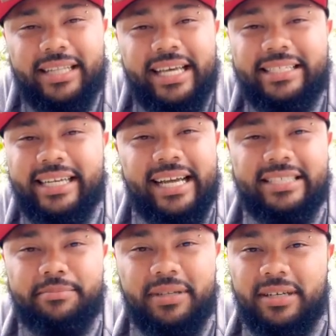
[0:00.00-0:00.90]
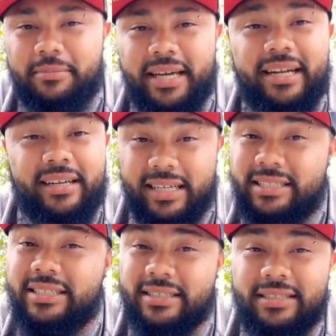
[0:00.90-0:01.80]
that lactic acid buildup, man, it'll
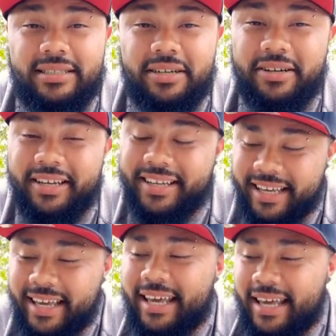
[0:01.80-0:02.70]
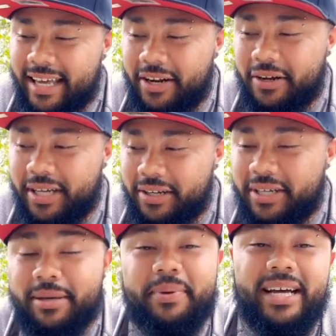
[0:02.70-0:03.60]
get you. It'll
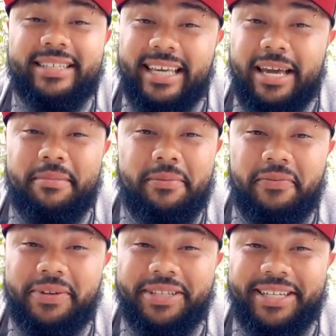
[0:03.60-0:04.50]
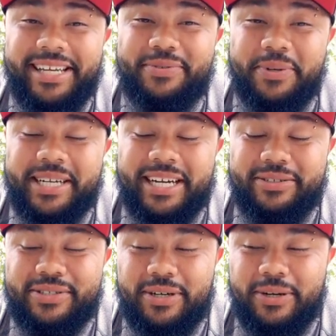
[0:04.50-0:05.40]
keep you out of the game maybe for the next
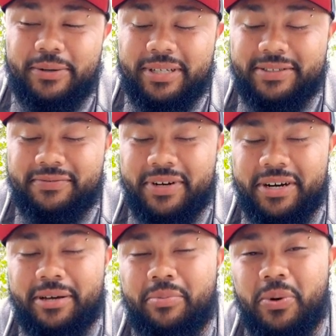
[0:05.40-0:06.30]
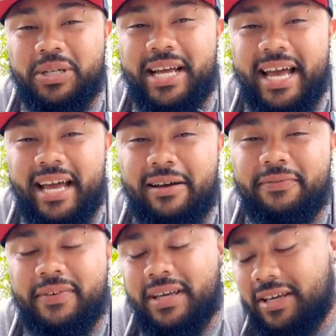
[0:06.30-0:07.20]
workout. So it's very important to have
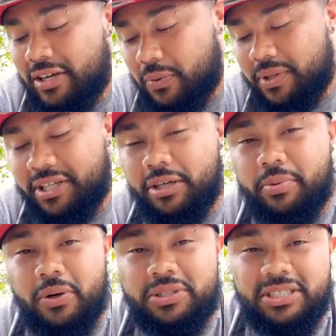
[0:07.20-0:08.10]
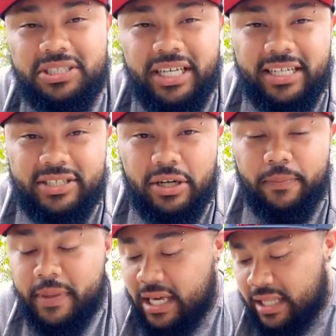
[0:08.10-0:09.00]
within your protein shake. So
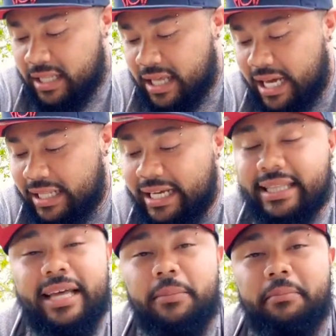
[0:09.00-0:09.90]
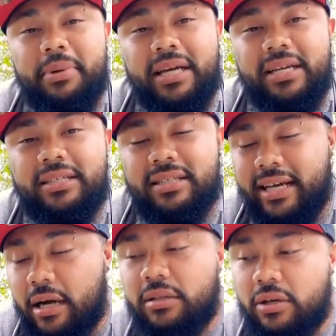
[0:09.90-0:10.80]
I like them because they
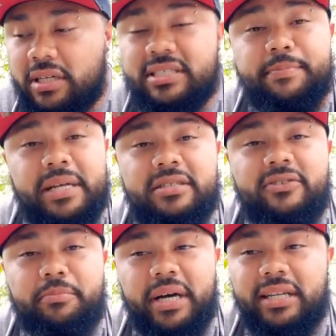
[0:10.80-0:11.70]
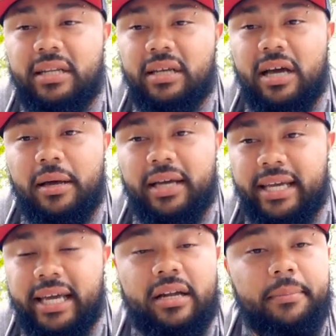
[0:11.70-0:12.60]
are a little expensive, but
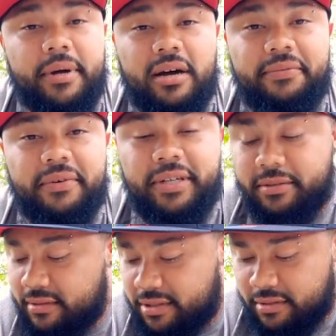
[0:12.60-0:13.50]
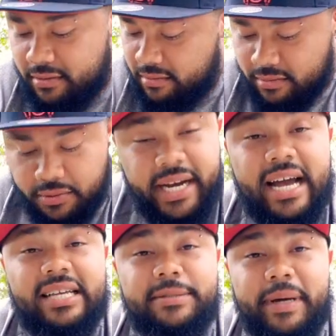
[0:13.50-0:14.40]
again, I'm covering 3
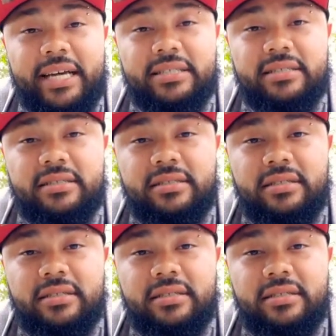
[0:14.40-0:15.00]
aspects